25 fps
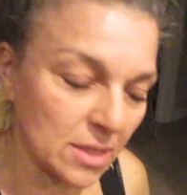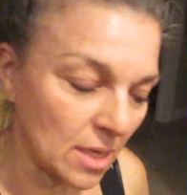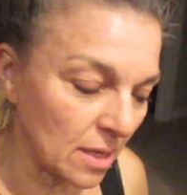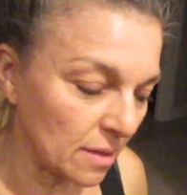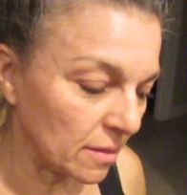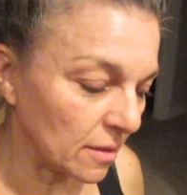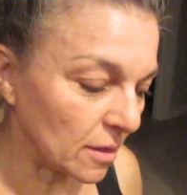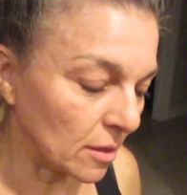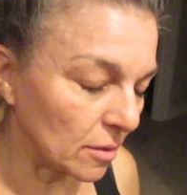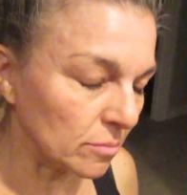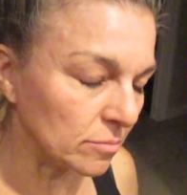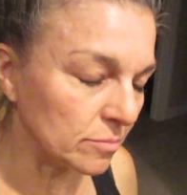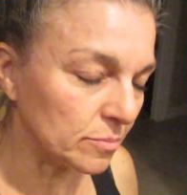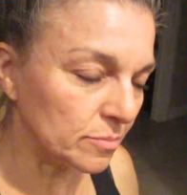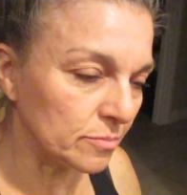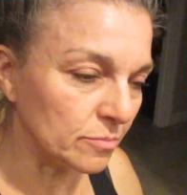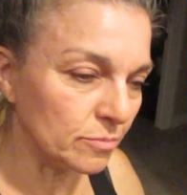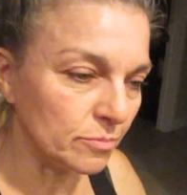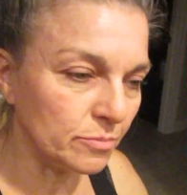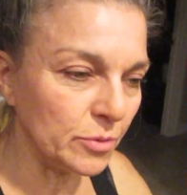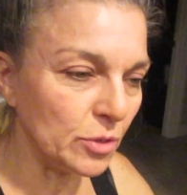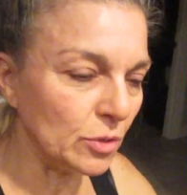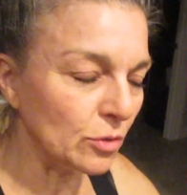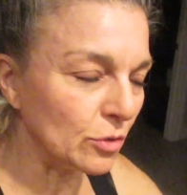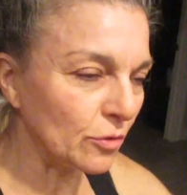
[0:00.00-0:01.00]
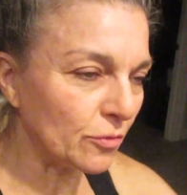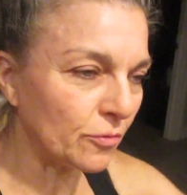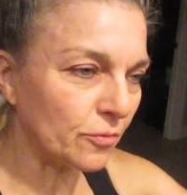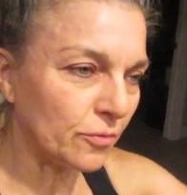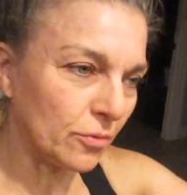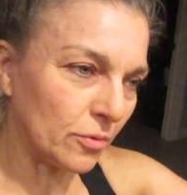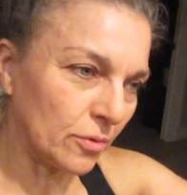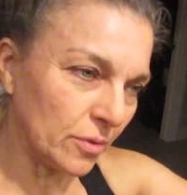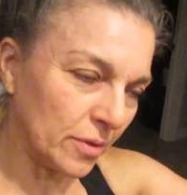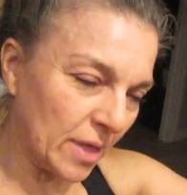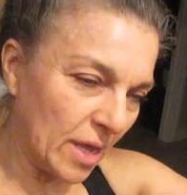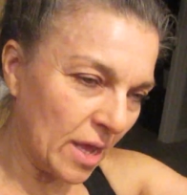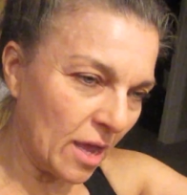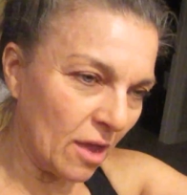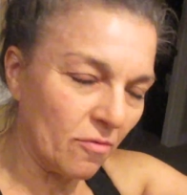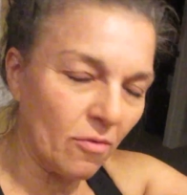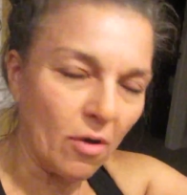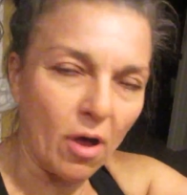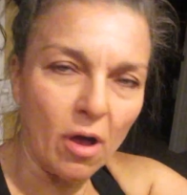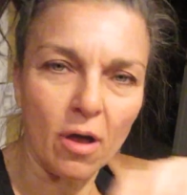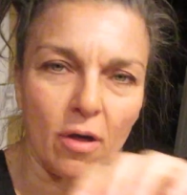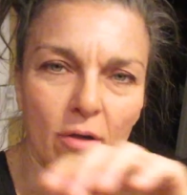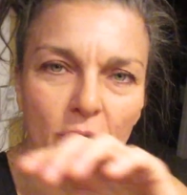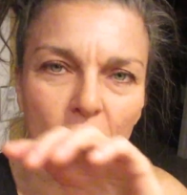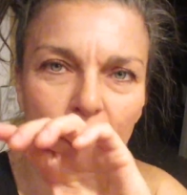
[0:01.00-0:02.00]
and they're beautiful. They have
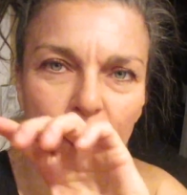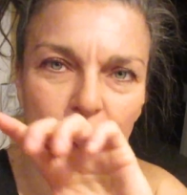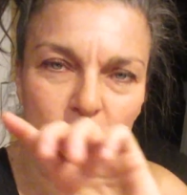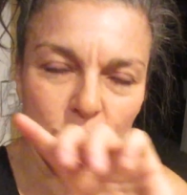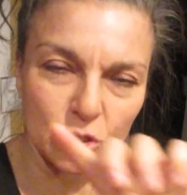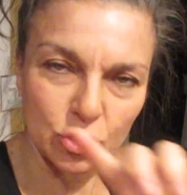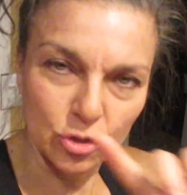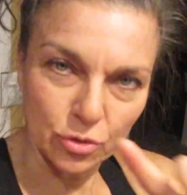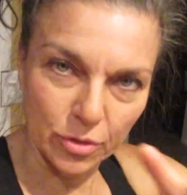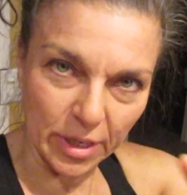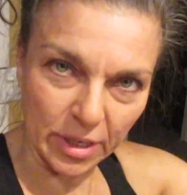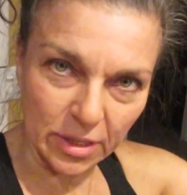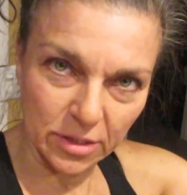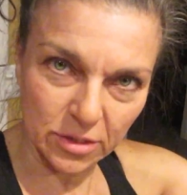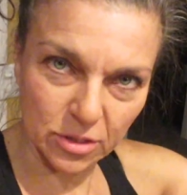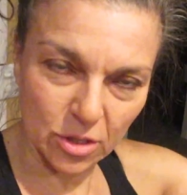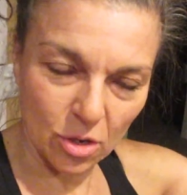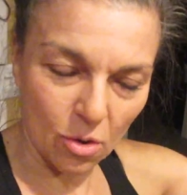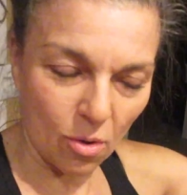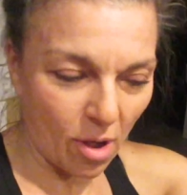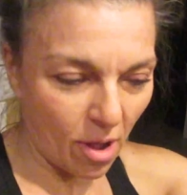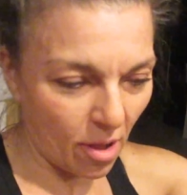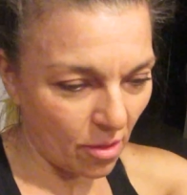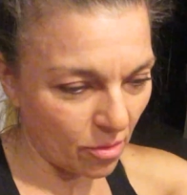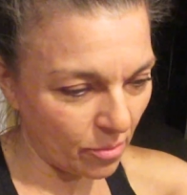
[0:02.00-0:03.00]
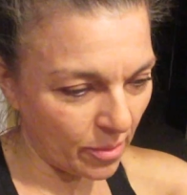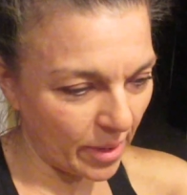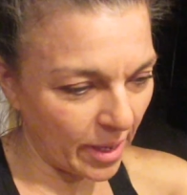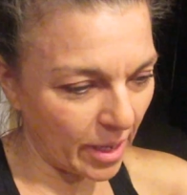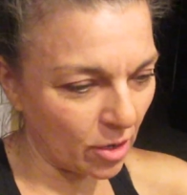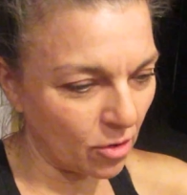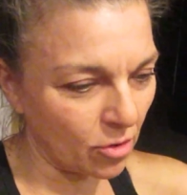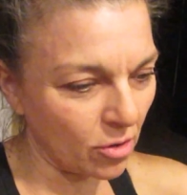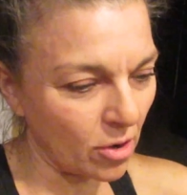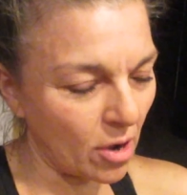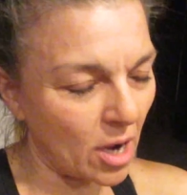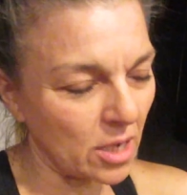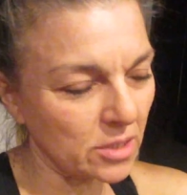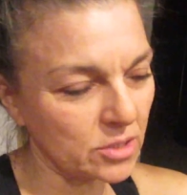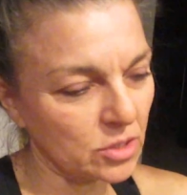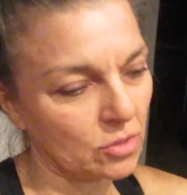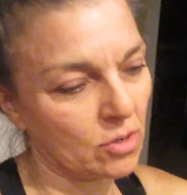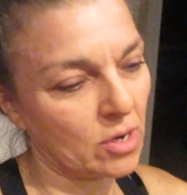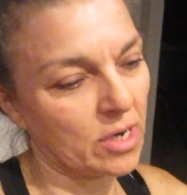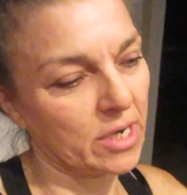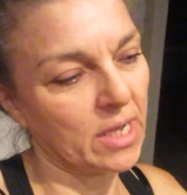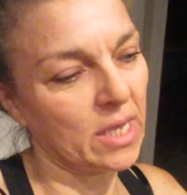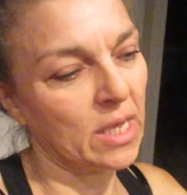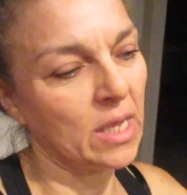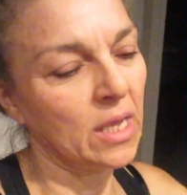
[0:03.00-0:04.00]
all the strings go all the way across. They're
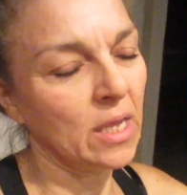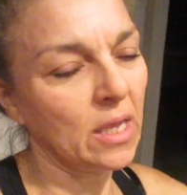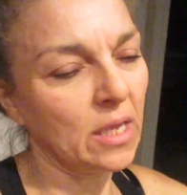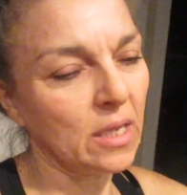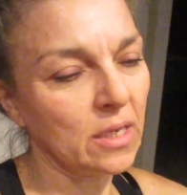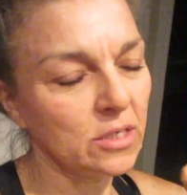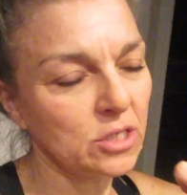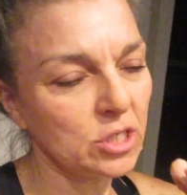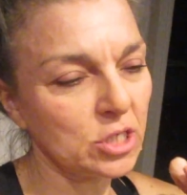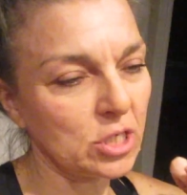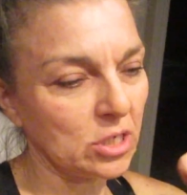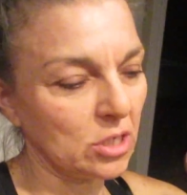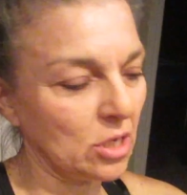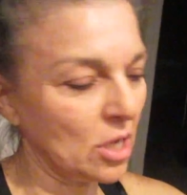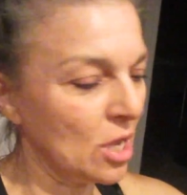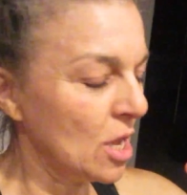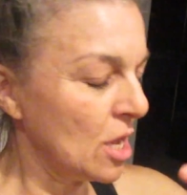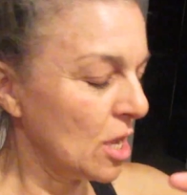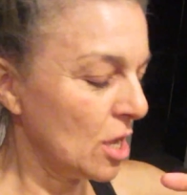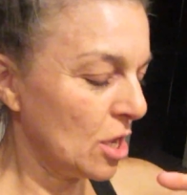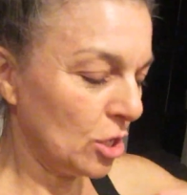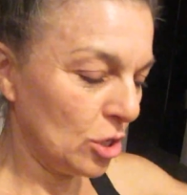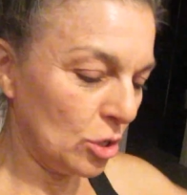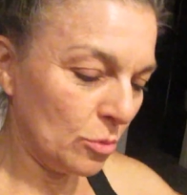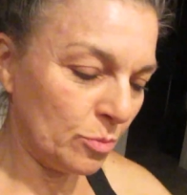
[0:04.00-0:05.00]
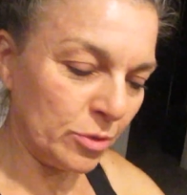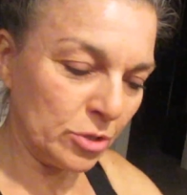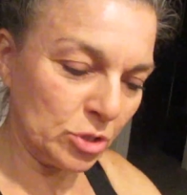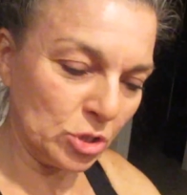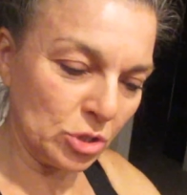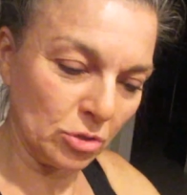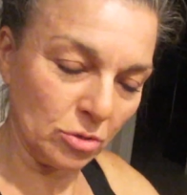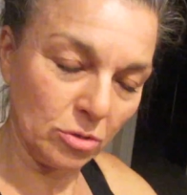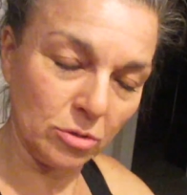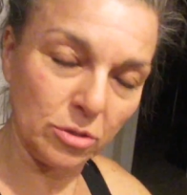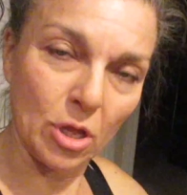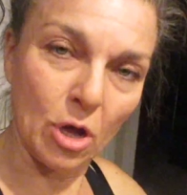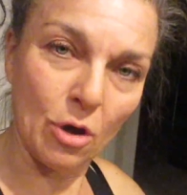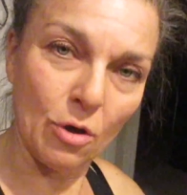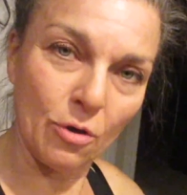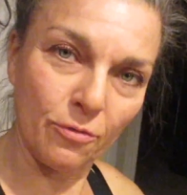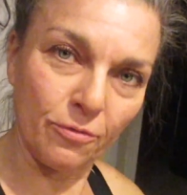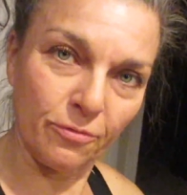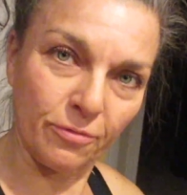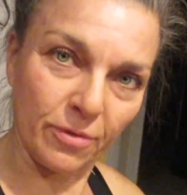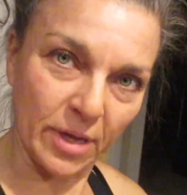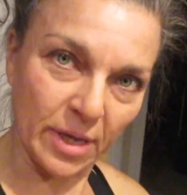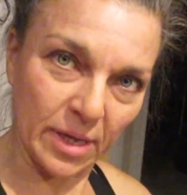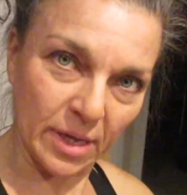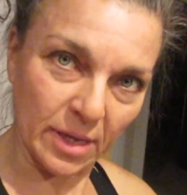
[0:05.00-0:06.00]
on a hinge, and you put your
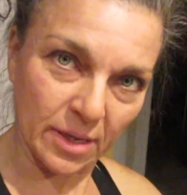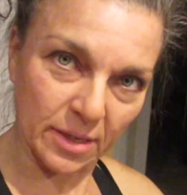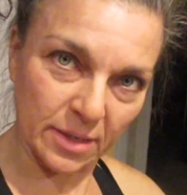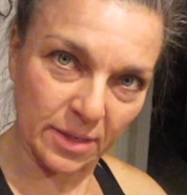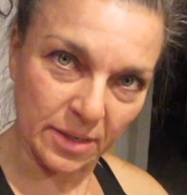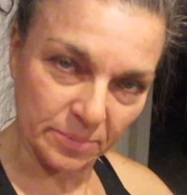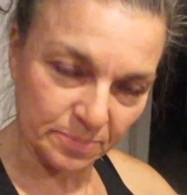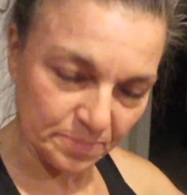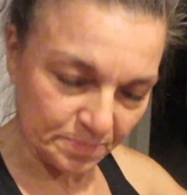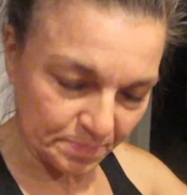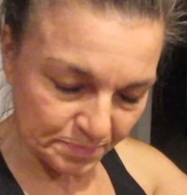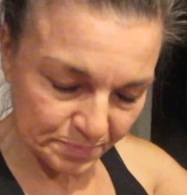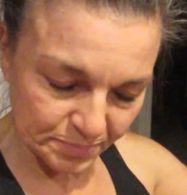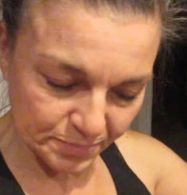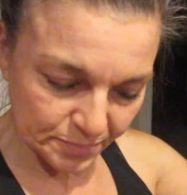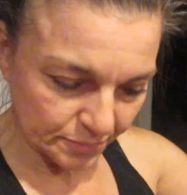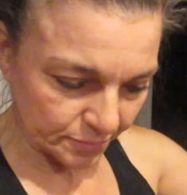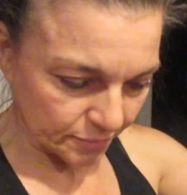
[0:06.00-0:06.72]
loaf in and